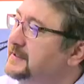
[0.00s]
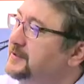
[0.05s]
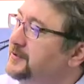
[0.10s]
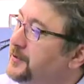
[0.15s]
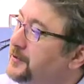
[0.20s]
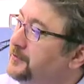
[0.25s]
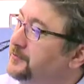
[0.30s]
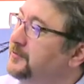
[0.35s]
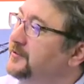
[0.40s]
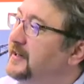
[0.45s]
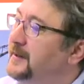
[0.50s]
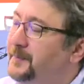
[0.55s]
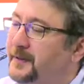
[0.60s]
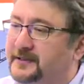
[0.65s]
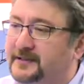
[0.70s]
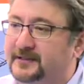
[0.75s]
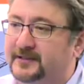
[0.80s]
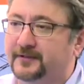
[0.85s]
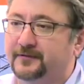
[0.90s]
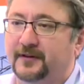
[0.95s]
due to
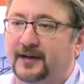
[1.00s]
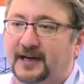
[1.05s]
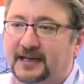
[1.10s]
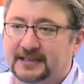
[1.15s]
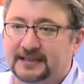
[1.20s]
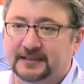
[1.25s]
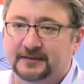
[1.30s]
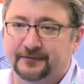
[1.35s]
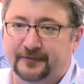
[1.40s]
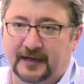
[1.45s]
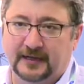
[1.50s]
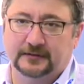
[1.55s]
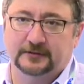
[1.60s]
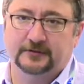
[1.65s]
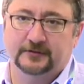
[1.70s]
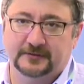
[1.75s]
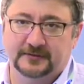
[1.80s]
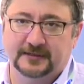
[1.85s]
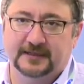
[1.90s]
repetitive eigenvalues.